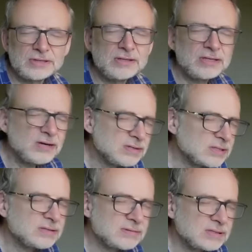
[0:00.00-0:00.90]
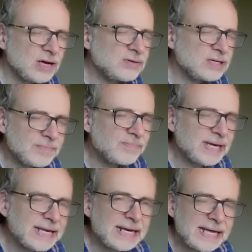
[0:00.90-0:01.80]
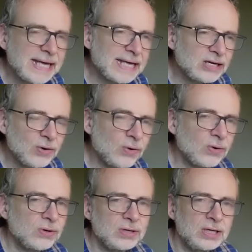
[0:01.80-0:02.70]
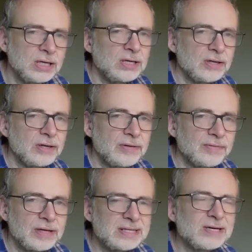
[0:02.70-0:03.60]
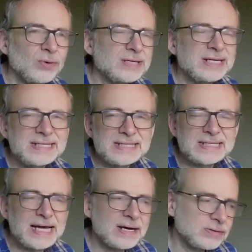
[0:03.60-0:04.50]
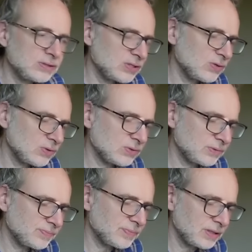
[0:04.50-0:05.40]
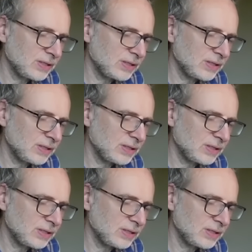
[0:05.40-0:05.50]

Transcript: So don't completely ignore and discount your